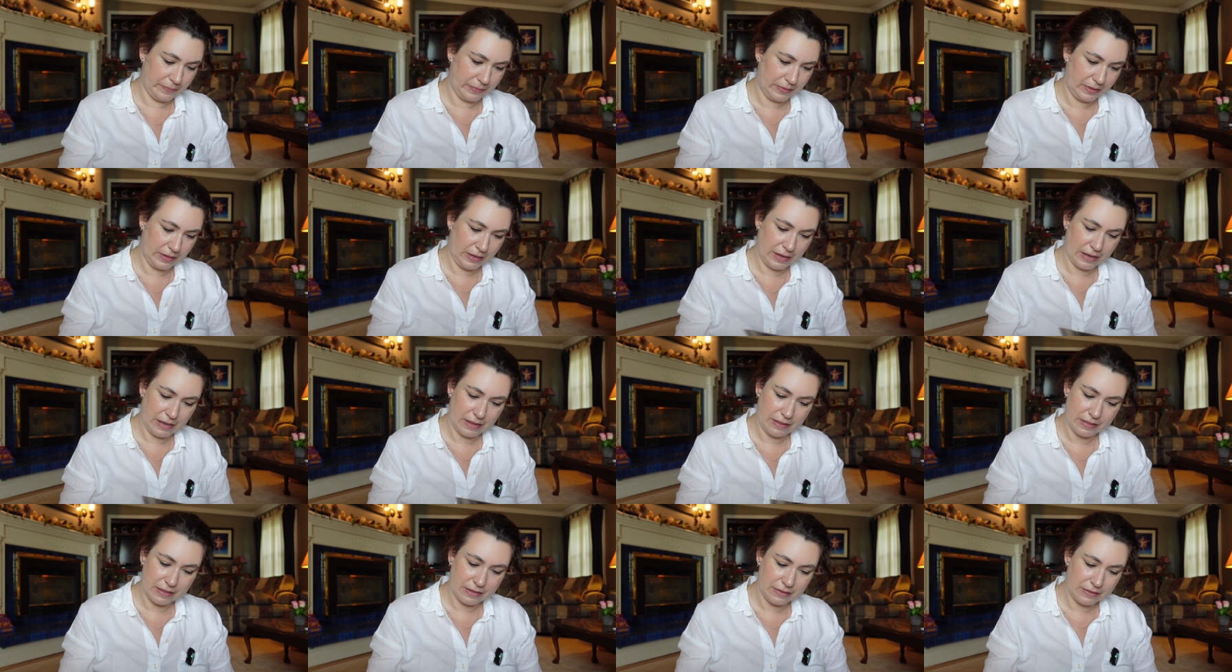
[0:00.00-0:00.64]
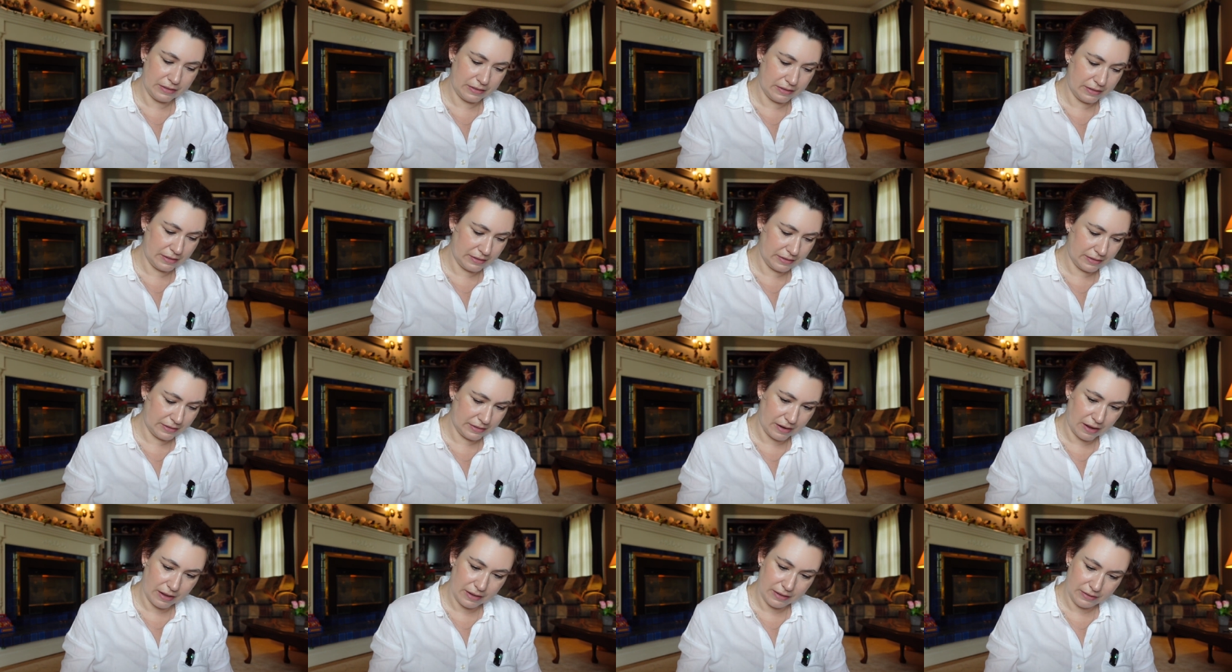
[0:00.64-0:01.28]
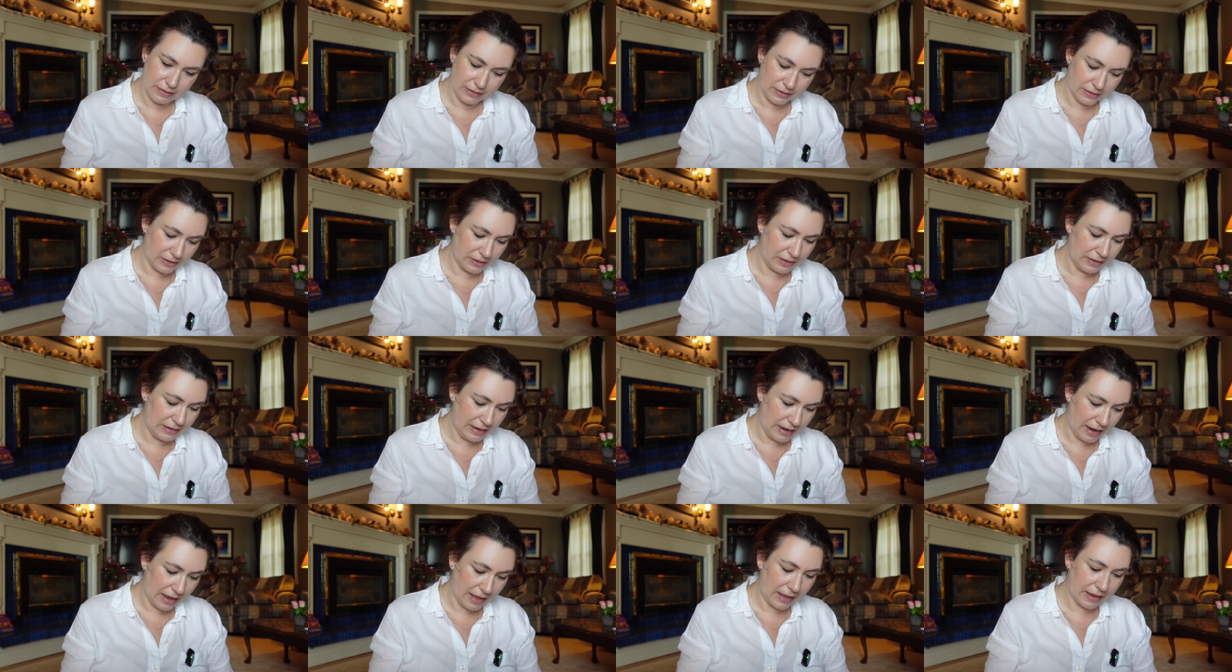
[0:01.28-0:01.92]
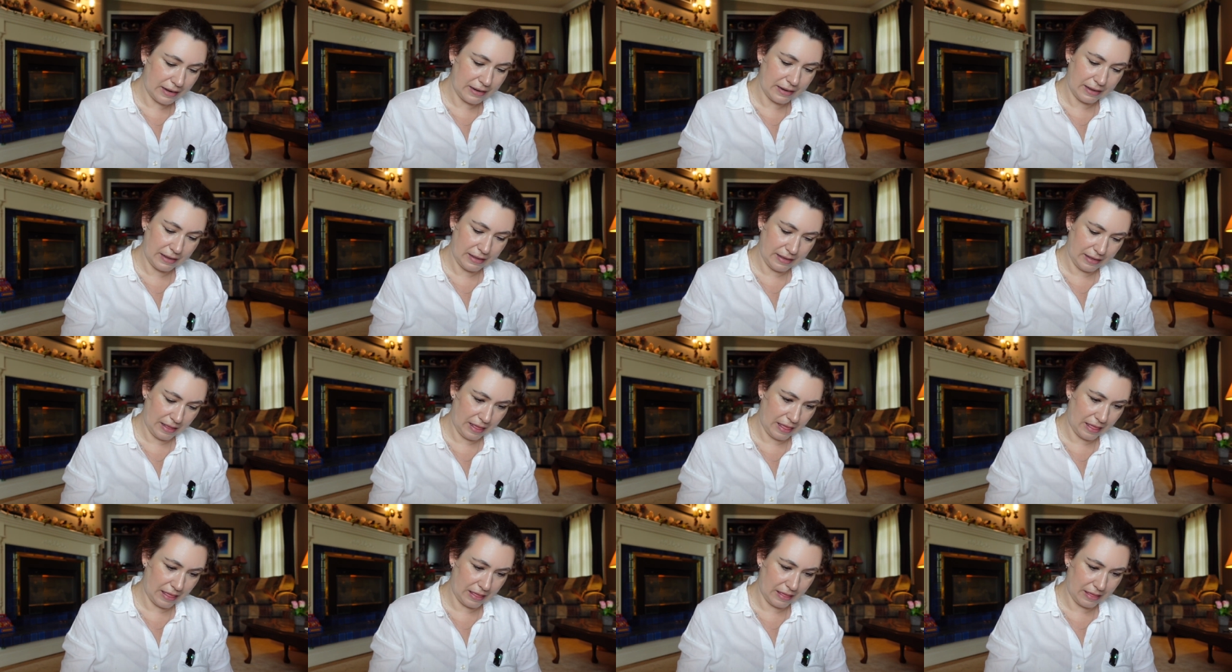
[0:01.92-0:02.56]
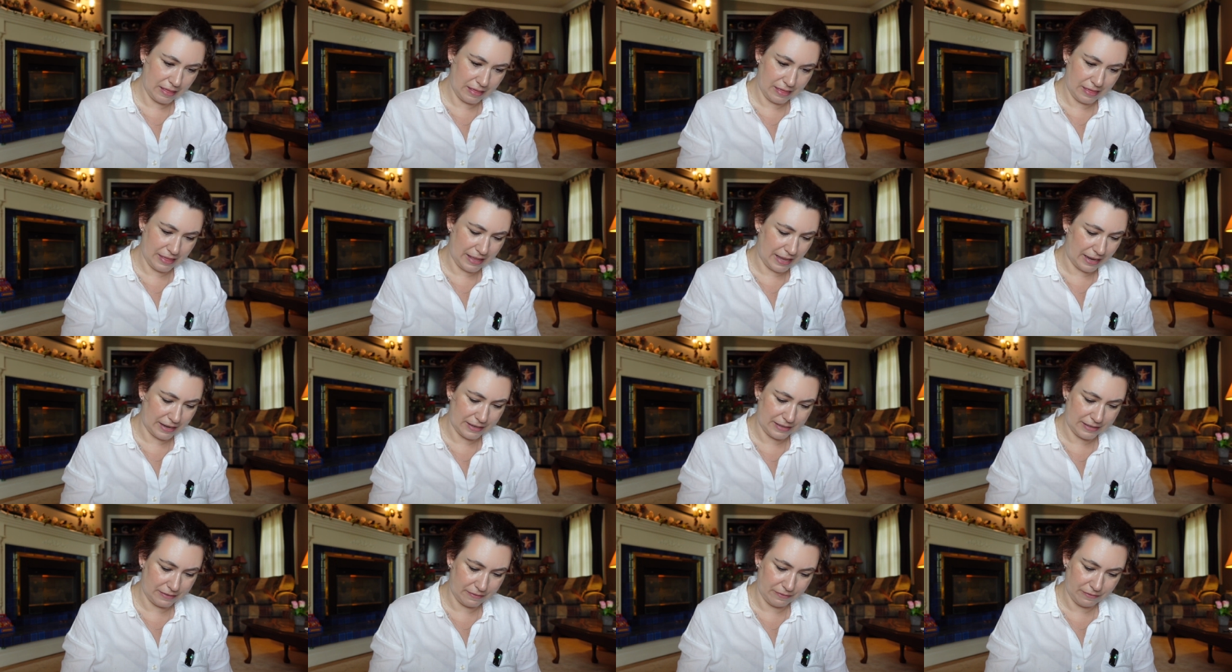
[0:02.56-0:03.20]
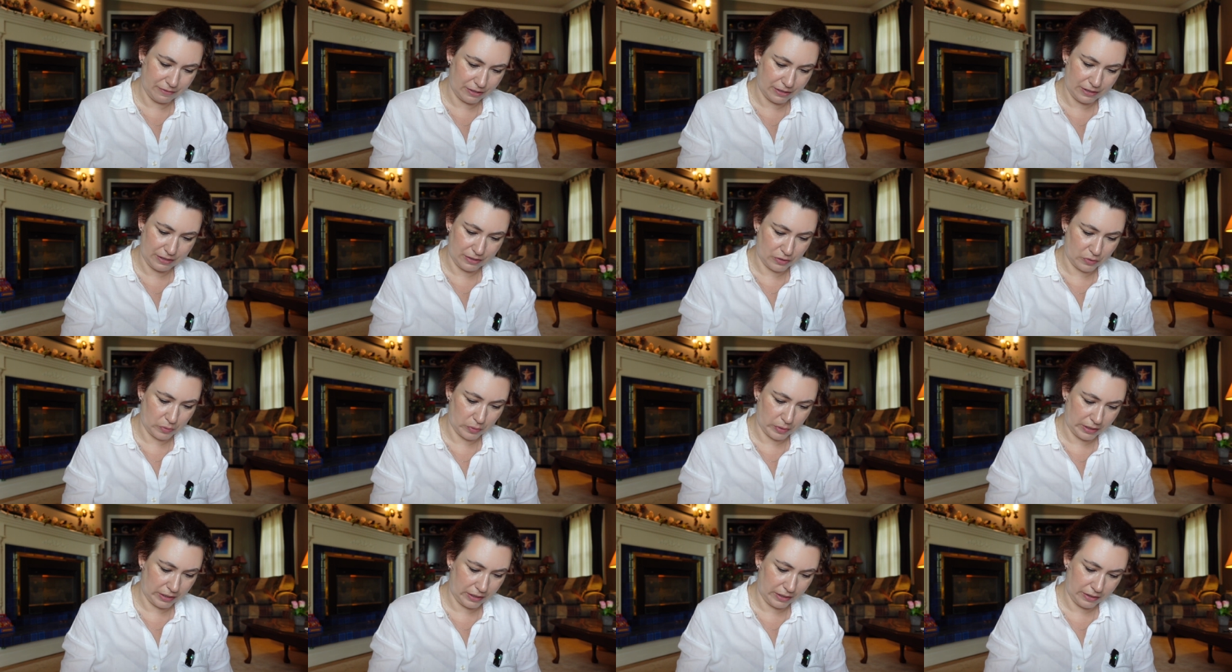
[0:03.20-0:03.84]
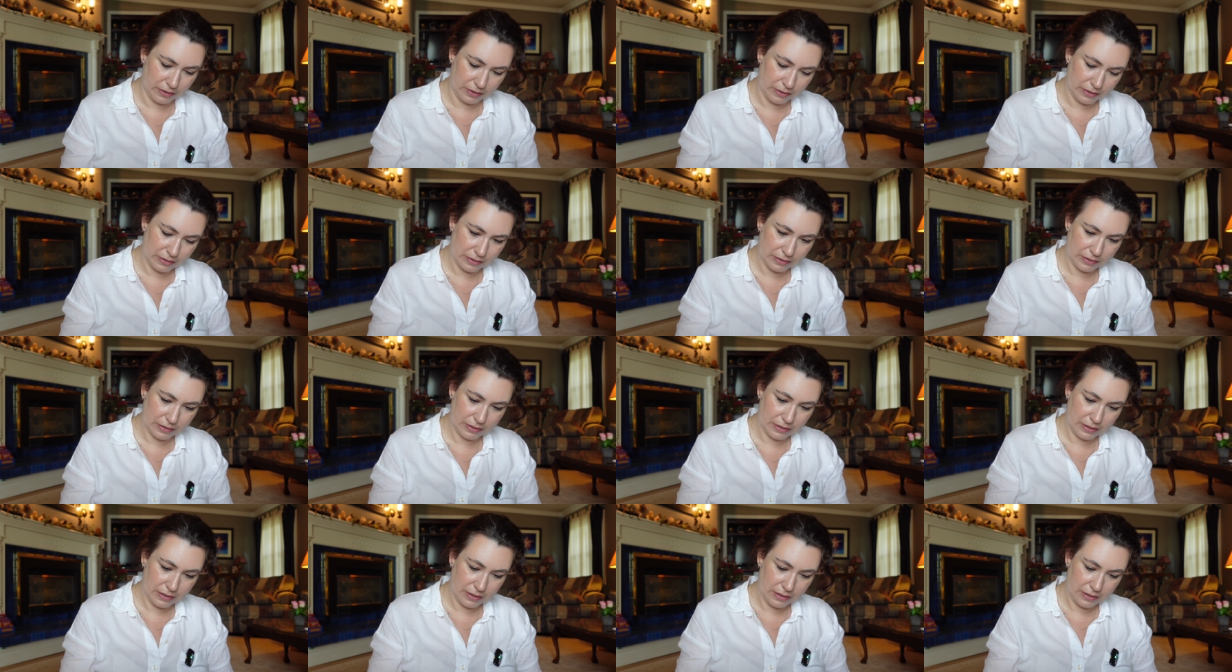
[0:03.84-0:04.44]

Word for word: yeah, the, the styles are not that different in 20 years.